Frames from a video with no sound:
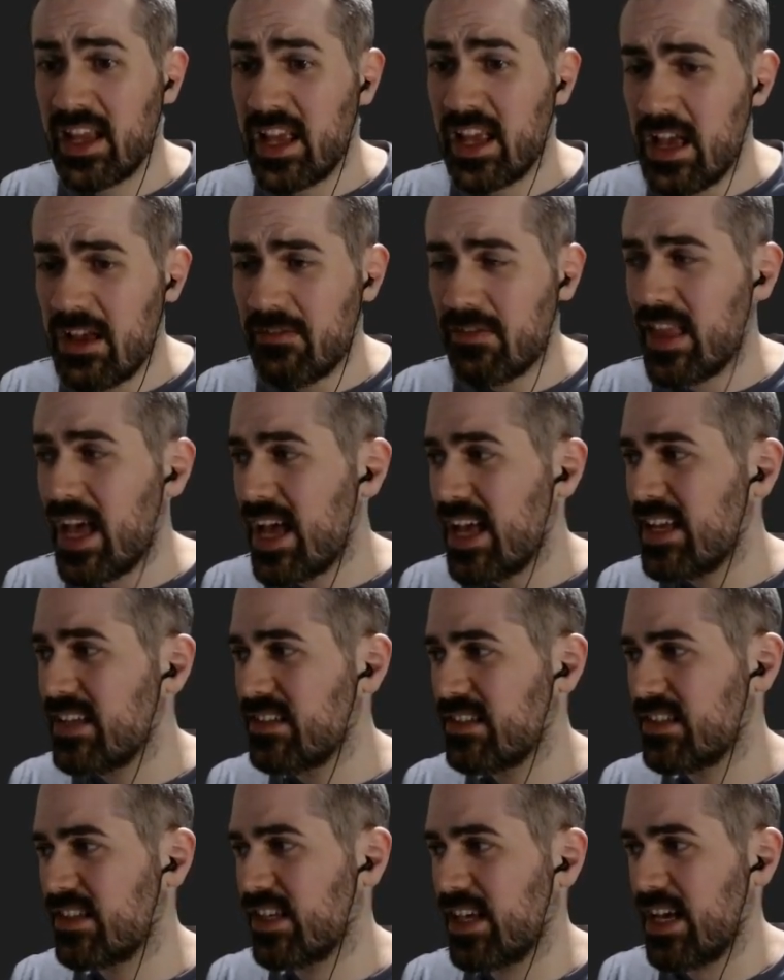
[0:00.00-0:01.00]
If that
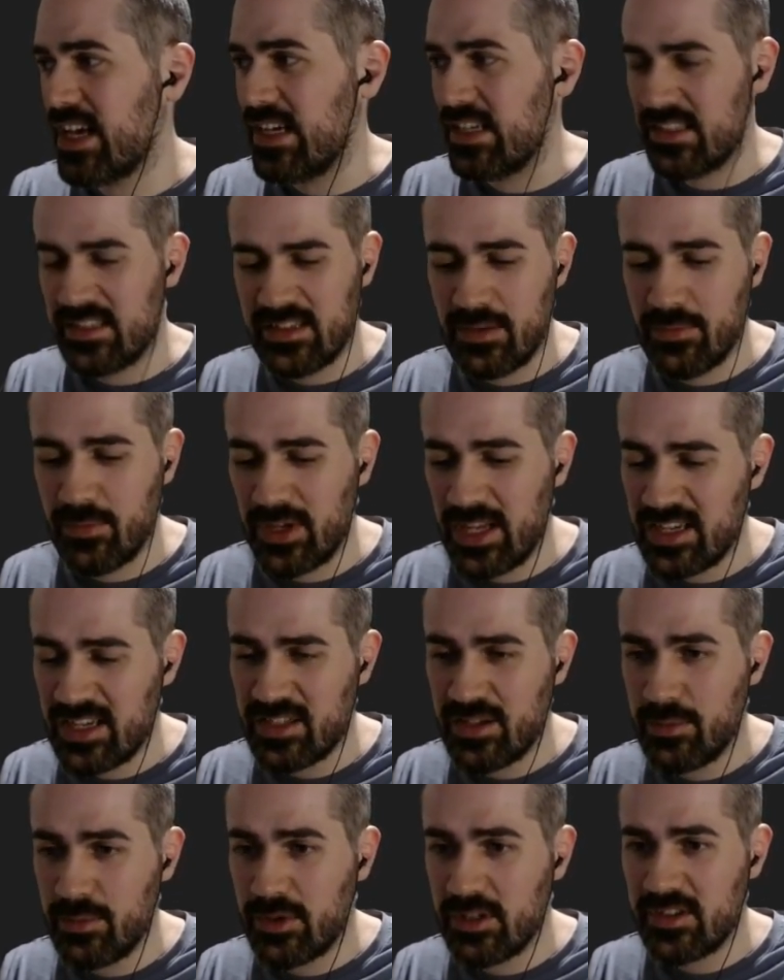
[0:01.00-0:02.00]
is the case, then we
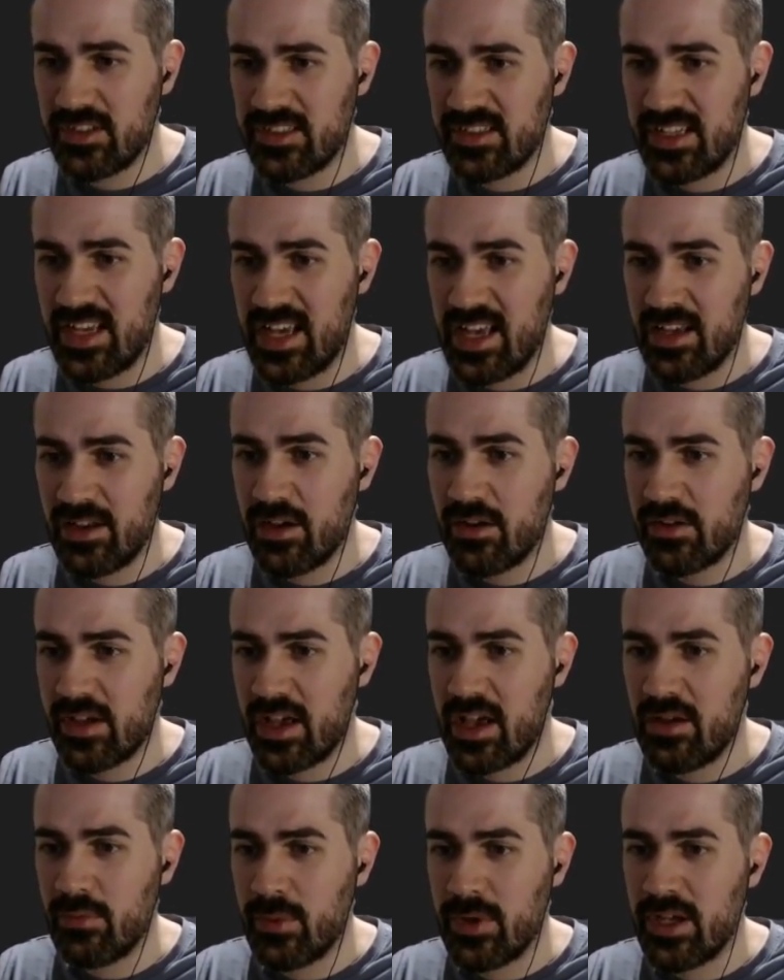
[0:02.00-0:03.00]
actually want to say,
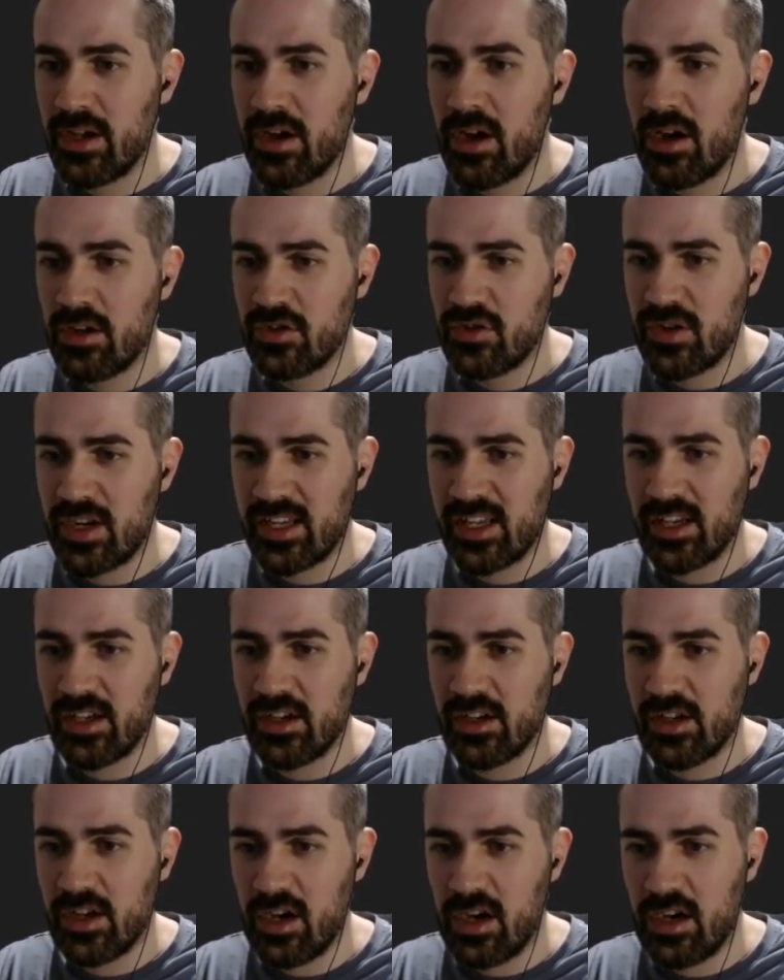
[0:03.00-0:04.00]
okay, we are dragging a
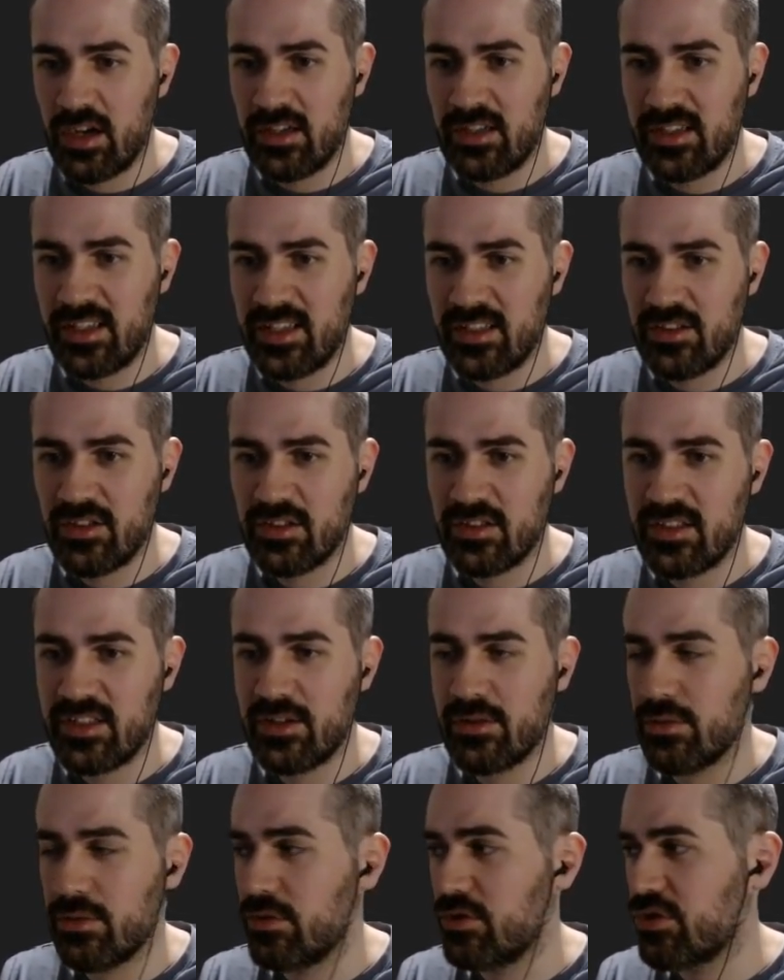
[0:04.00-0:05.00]
card. It does
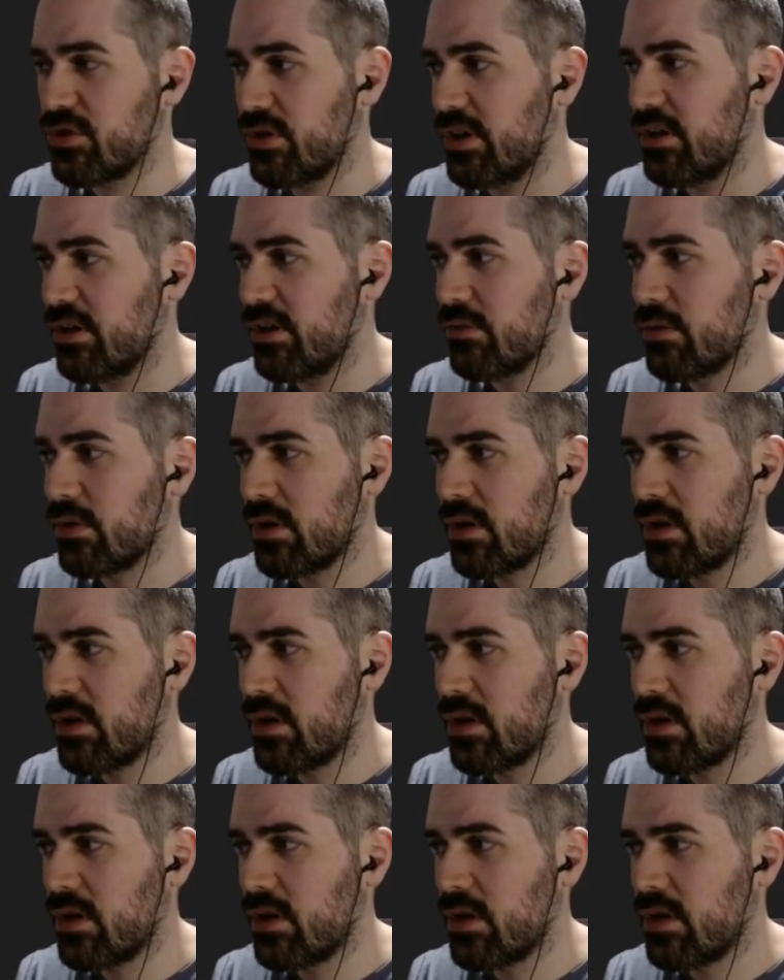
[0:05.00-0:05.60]
equal true.